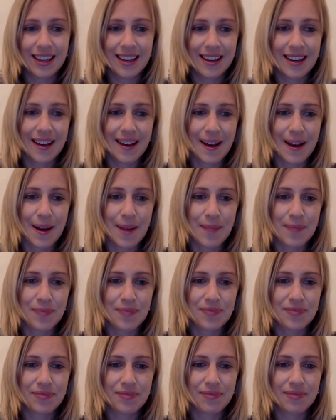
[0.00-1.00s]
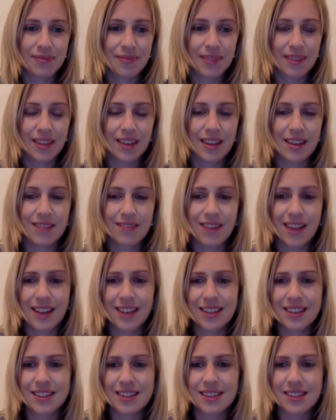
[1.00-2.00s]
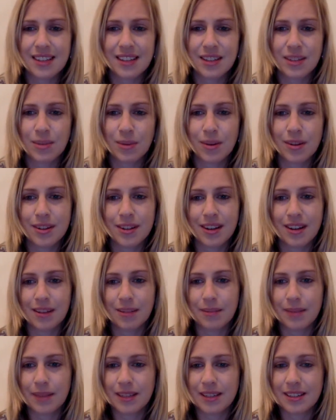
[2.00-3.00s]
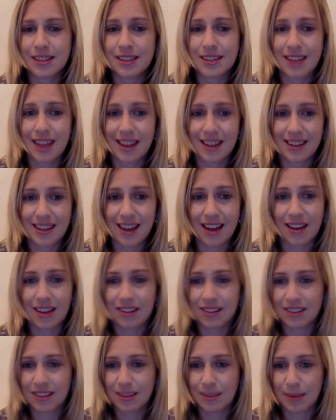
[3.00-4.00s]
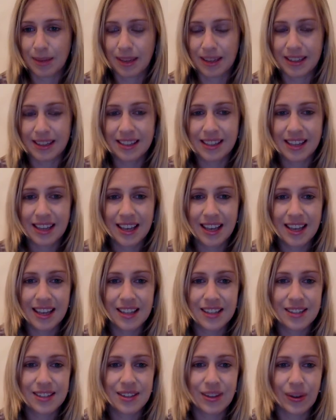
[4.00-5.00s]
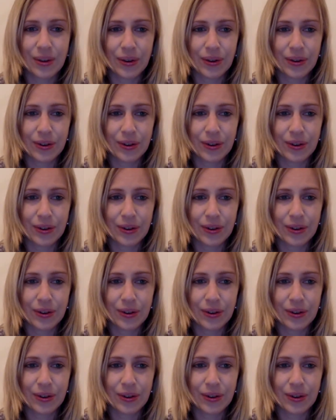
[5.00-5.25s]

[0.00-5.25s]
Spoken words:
Um, in fact, it's what's helped me to stand out a bit. So,